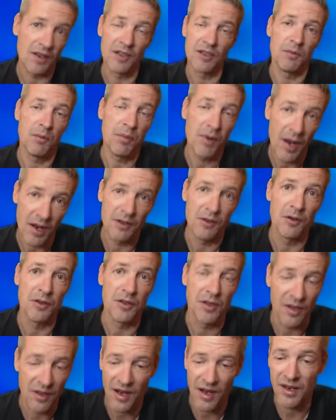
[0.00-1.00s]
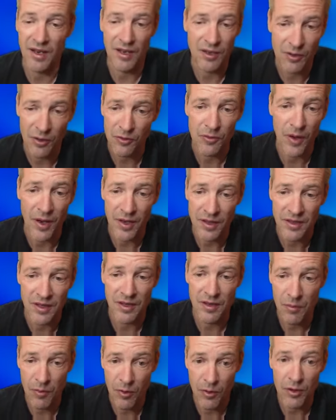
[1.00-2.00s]
it's black who is attacking, not white
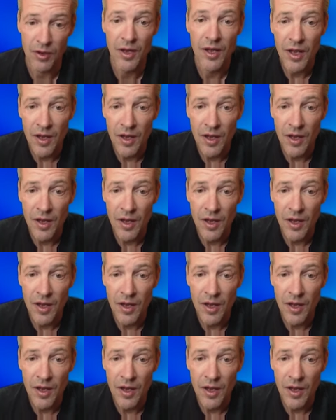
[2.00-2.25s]
anymore.